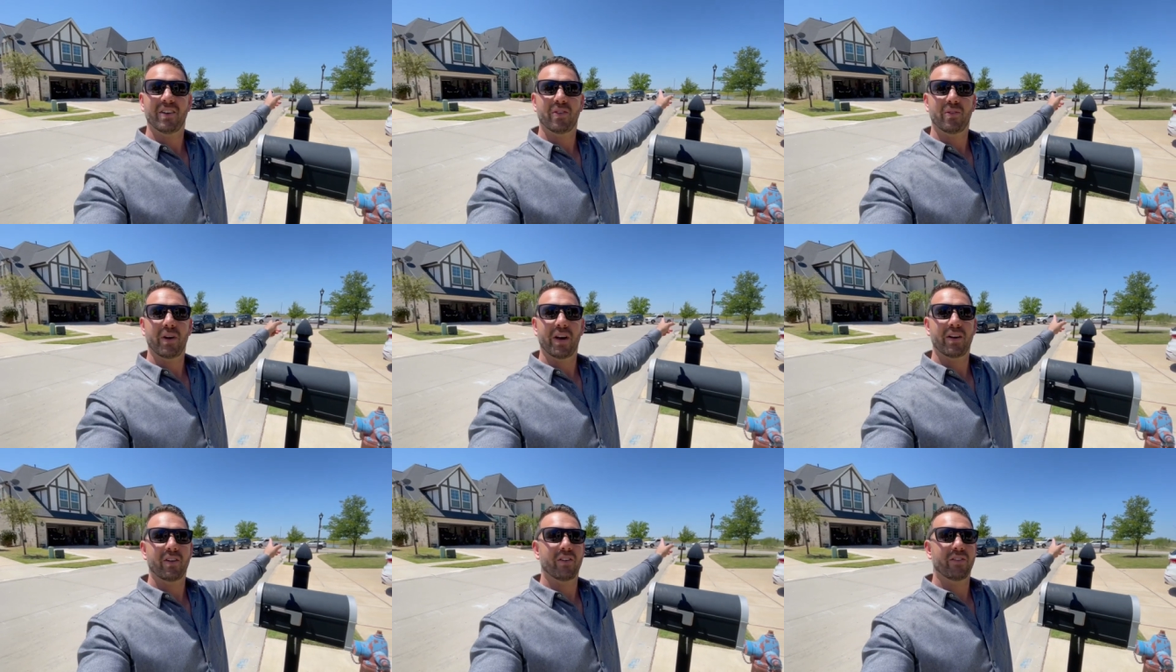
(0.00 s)

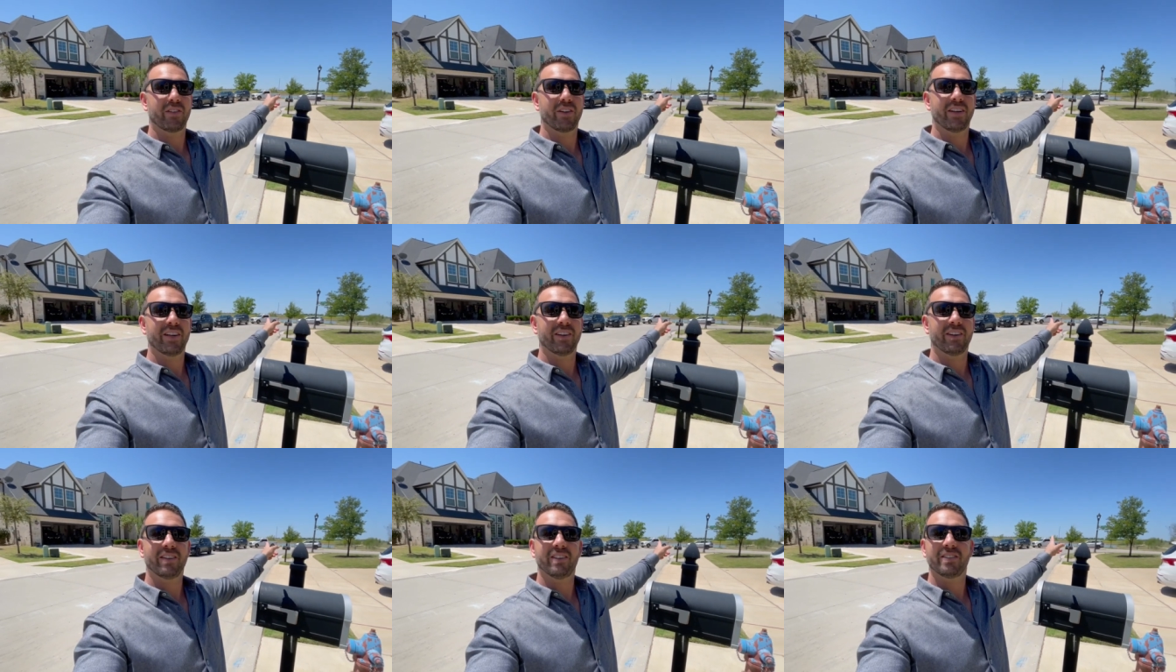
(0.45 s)
right over
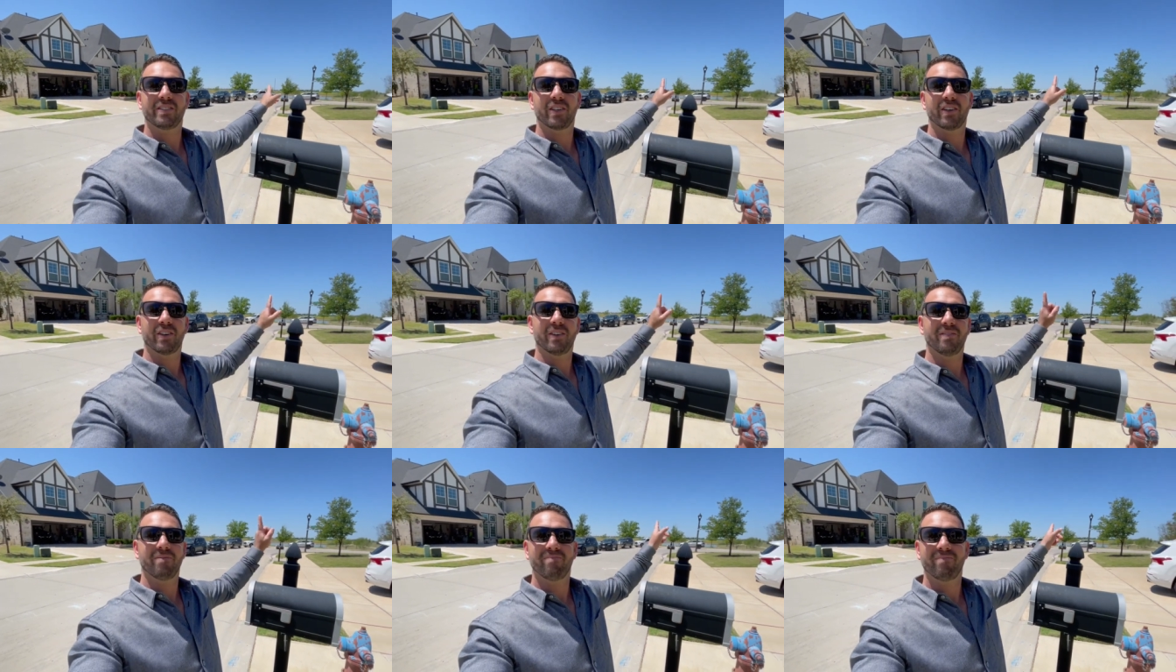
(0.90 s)
here.
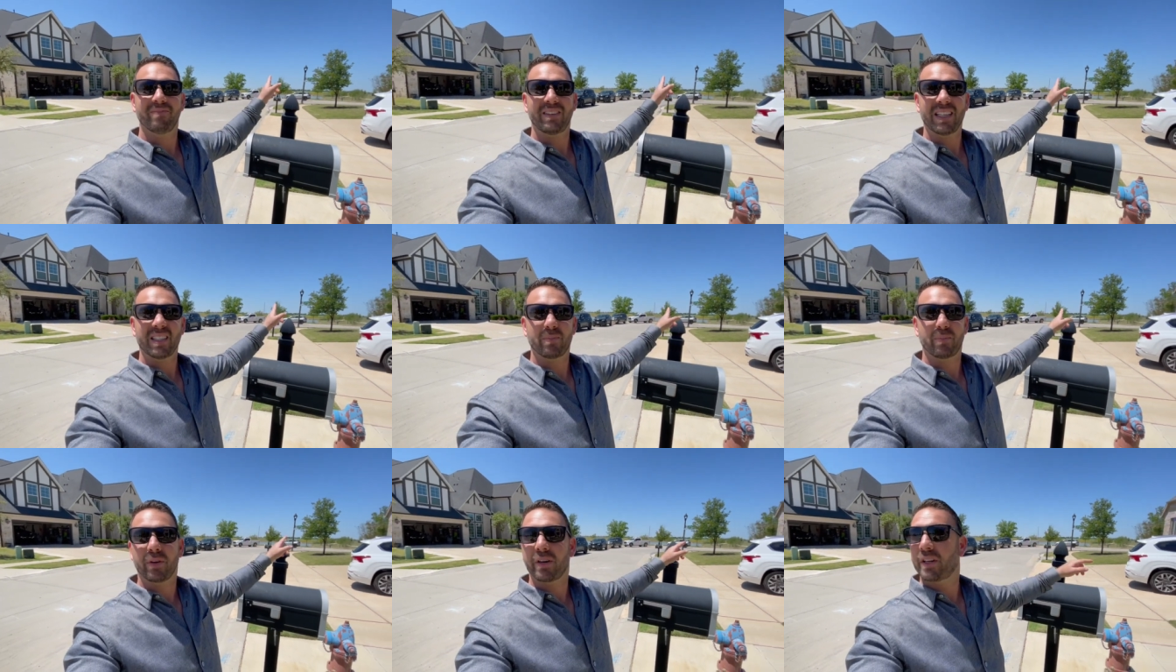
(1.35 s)
So
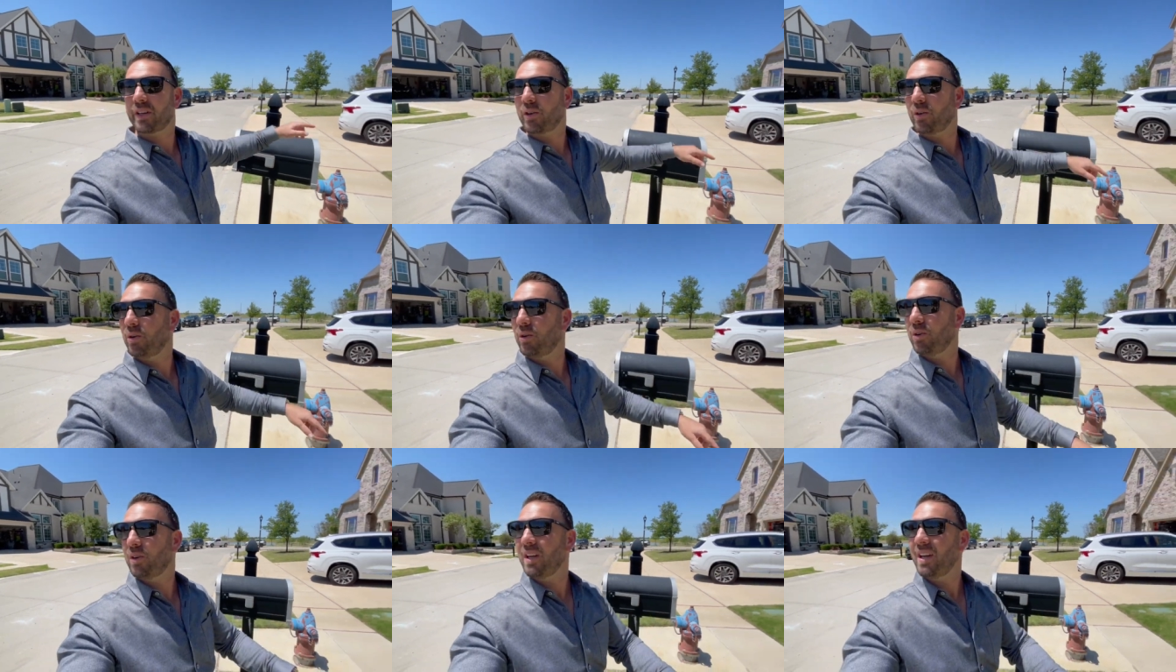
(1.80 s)
that's pretty
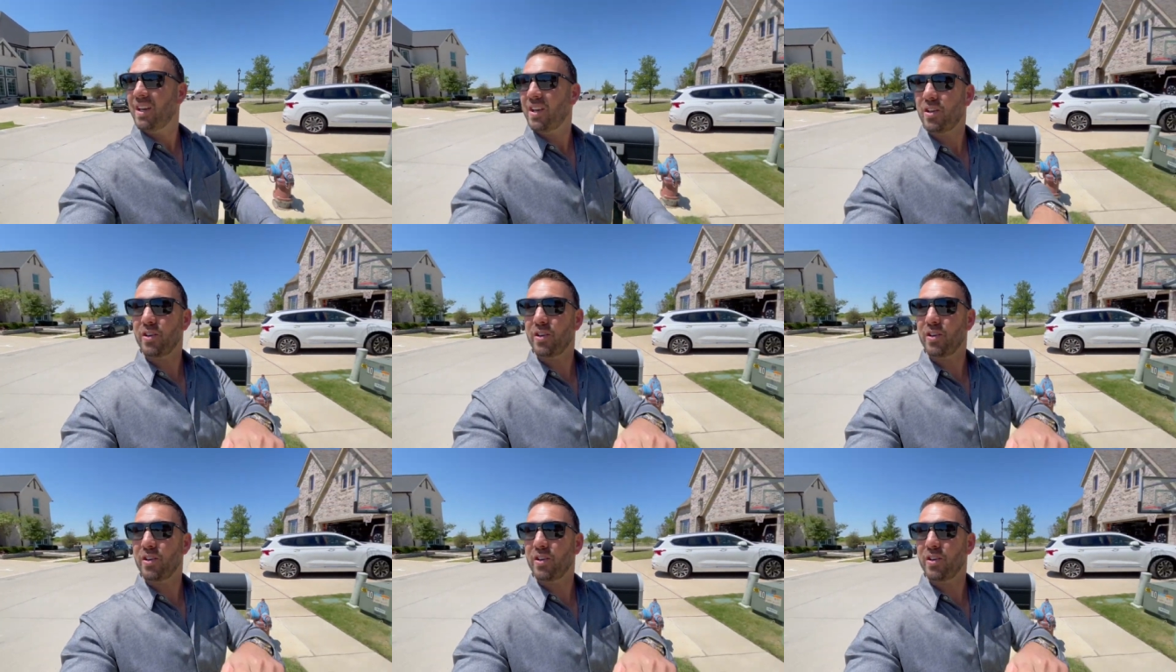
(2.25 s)
cool.